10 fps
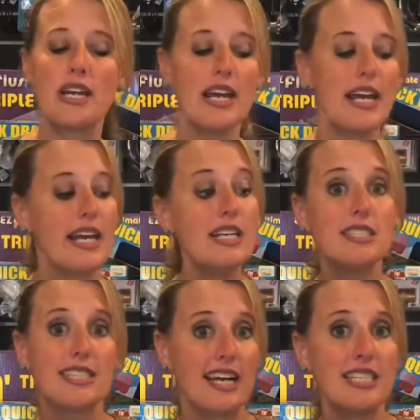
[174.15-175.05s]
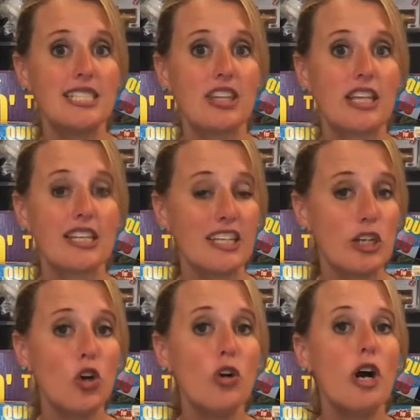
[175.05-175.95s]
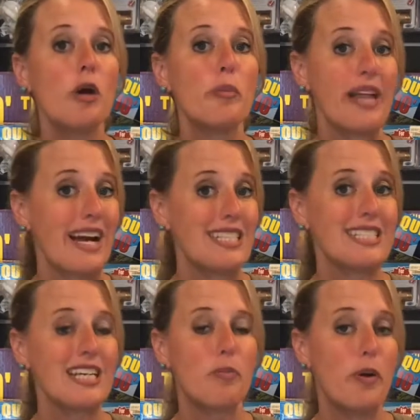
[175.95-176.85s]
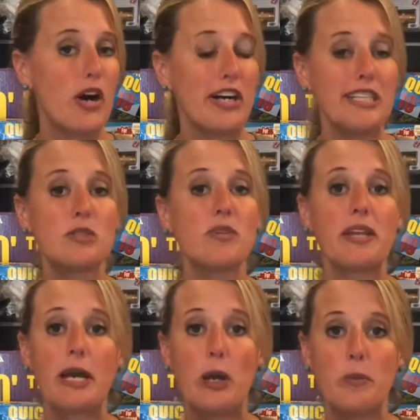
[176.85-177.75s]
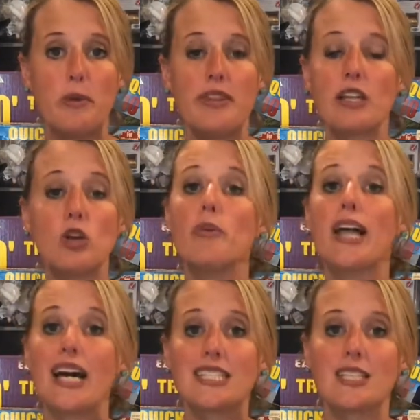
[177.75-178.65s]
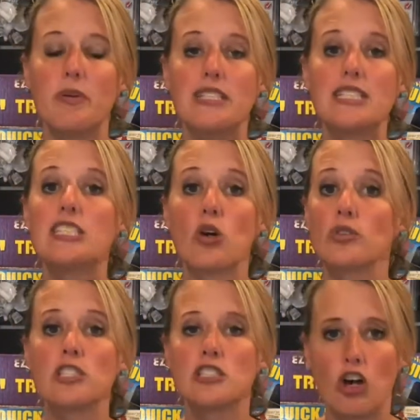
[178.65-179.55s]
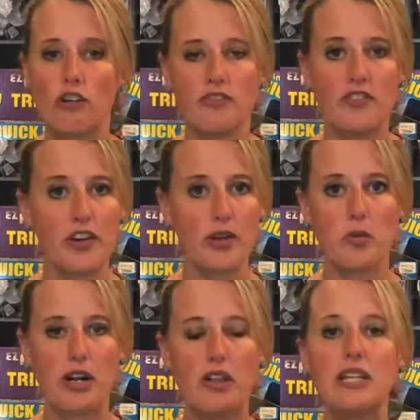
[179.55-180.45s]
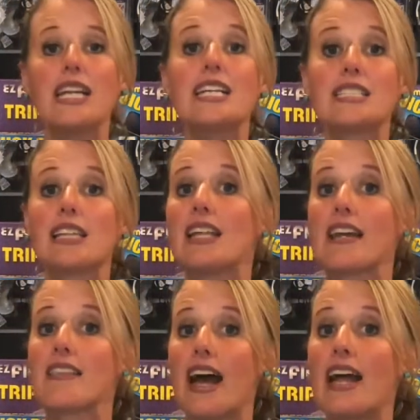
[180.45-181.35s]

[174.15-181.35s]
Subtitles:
He says that the little plastic pods, when they open, the little plastic pieces don't dissolve very well, and he doesn't like that